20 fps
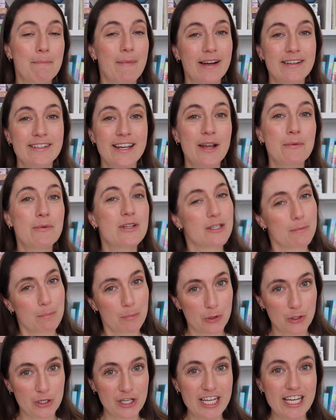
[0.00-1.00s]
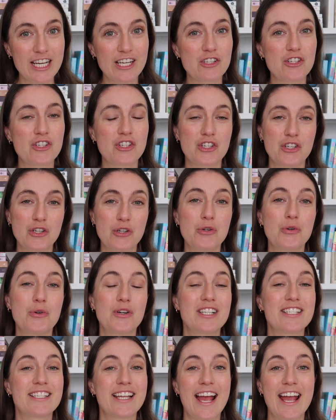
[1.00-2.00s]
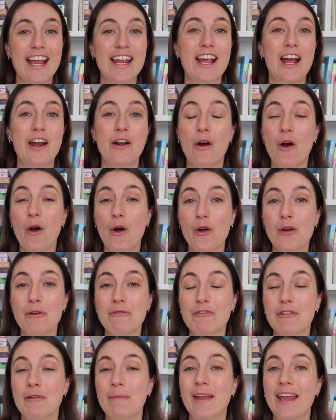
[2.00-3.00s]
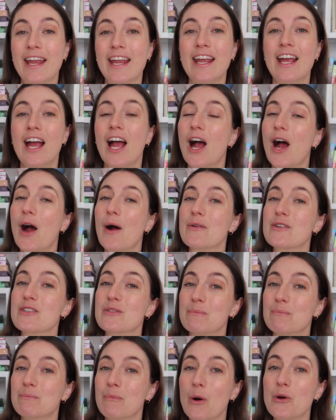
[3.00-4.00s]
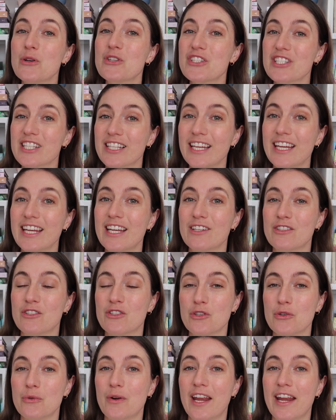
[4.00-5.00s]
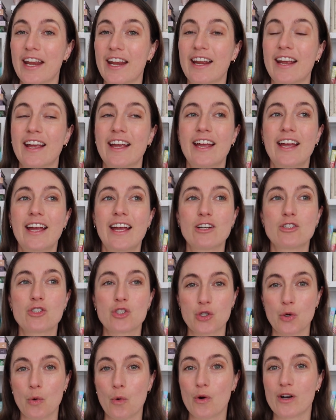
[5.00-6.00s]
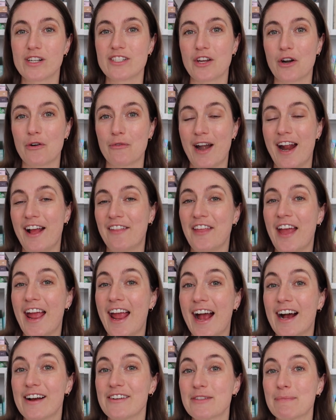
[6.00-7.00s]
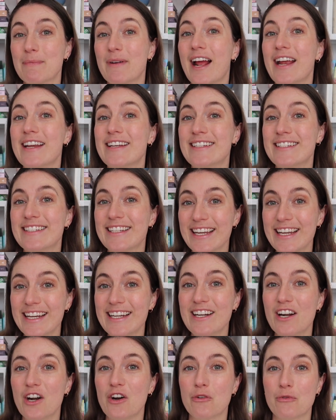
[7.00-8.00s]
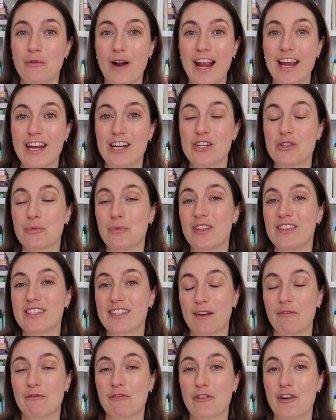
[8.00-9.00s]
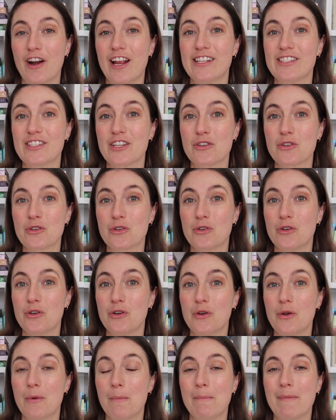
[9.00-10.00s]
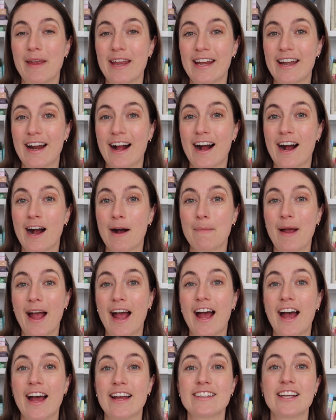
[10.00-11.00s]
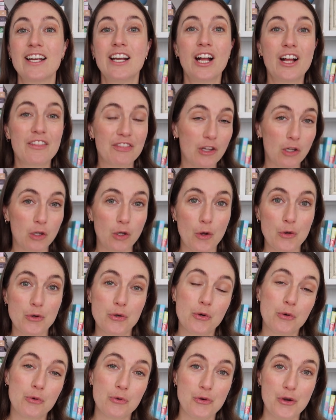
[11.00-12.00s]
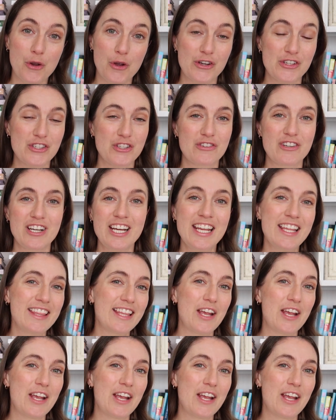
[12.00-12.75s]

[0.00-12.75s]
Monday was a pretty chill day at home for me. I was mostly doing chores around the house, but I did arrange with some friends to meet up at the local nursery.